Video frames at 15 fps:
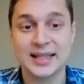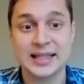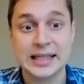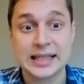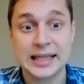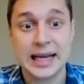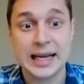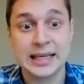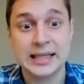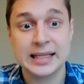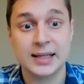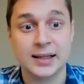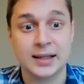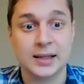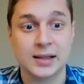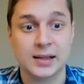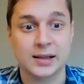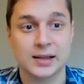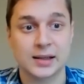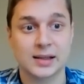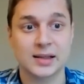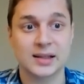
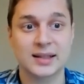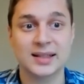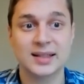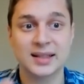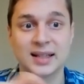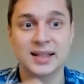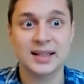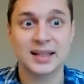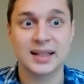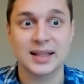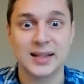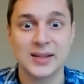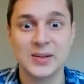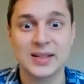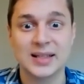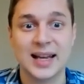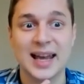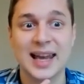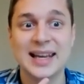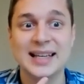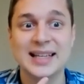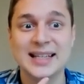tentacles. Can you
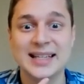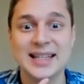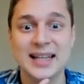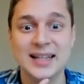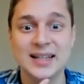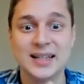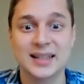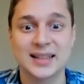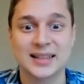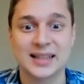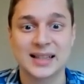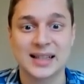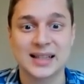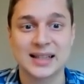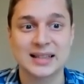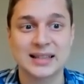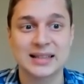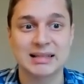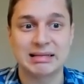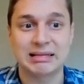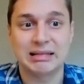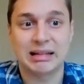say tentacles?
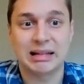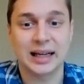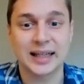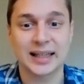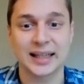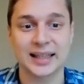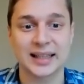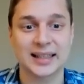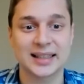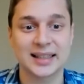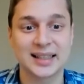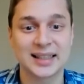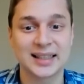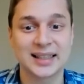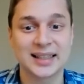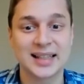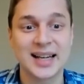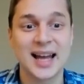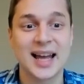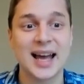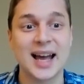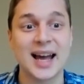Yucky.
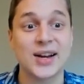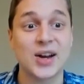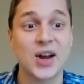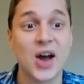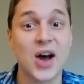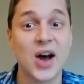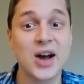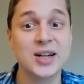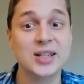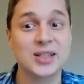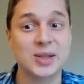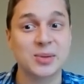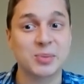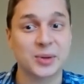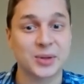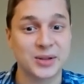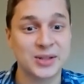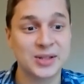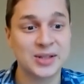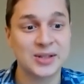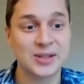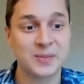An
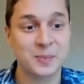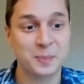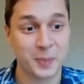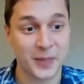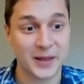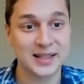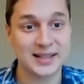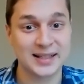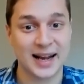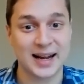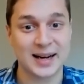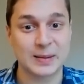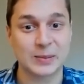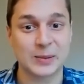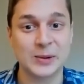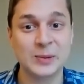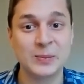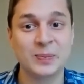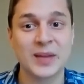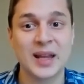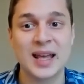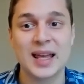octopus, this animal,
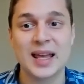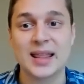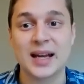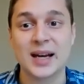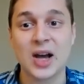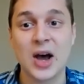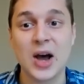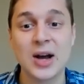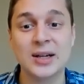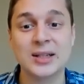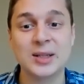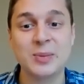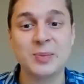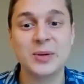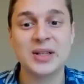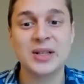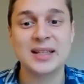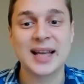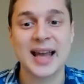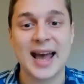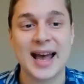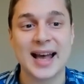an octopus
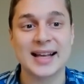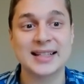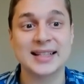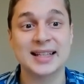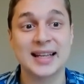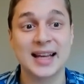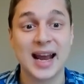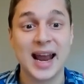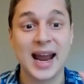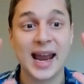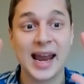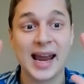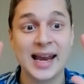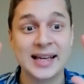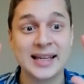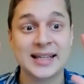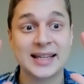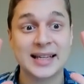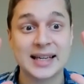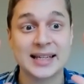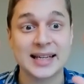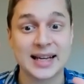has 8
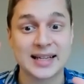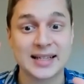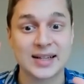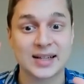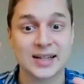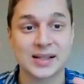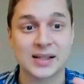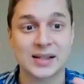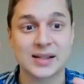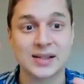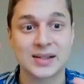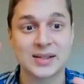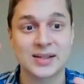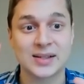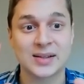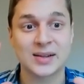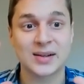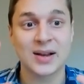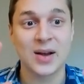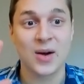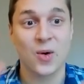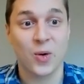tentacles,
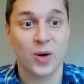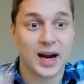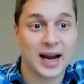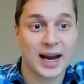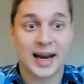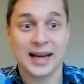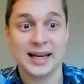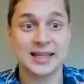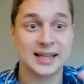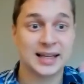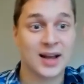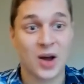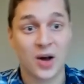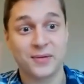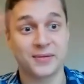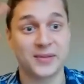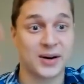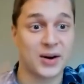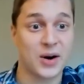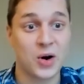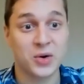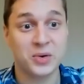or 8 of their
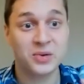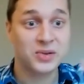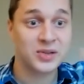own